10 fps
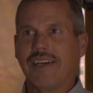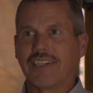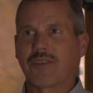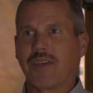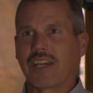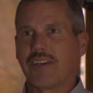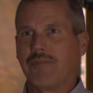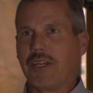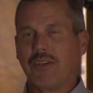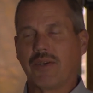And so they
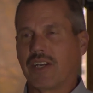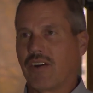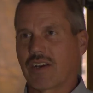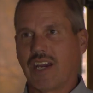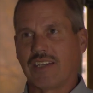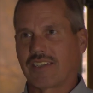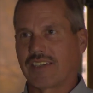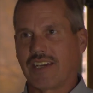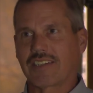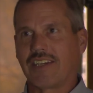could be doing all kinds of
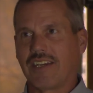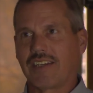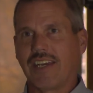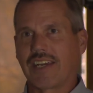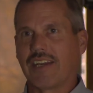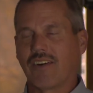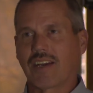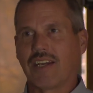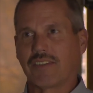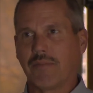testing and taking all
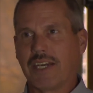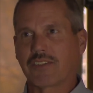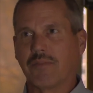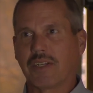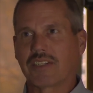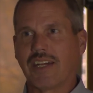kinds of measurements,